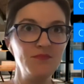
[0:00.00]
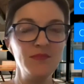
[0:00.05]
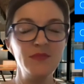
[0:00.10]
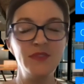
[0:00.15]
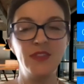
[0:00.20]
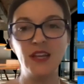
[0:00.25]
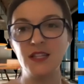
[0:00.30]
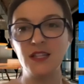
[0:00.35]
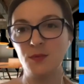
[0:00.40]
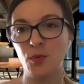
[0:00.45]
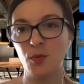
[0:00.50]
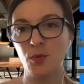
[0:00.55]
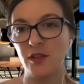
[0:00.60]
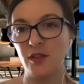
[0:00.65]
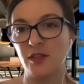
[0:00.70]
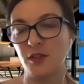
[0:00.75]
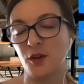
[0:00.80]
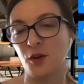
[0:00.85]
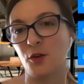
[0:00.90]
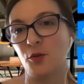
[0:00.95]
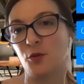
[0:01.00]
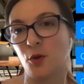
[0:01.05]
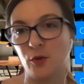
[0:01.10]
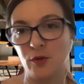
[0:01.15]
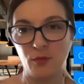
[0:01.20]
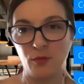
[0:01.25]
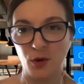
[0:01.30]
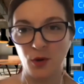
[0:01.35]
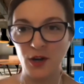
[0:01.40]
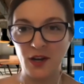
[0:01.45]
that's part of the growth
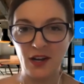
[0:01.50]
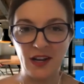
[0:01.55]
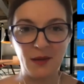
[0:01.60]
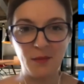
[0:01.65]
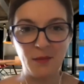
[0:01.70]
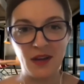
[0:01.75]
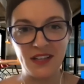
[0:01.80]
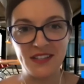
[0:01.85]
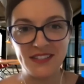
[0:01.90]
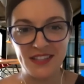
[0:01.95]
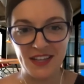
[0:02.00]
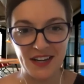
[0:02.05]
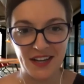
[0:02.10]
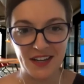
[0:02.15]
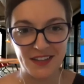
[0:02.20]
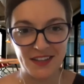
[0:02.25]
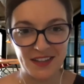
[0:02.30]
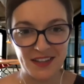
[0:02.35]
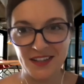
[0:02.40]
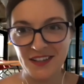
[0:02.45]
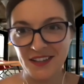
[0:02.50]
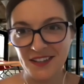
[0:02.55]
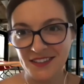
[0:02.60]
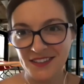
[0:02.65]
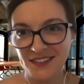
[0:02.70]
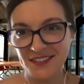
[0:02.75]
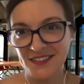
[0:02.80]
marketing mindset, I think.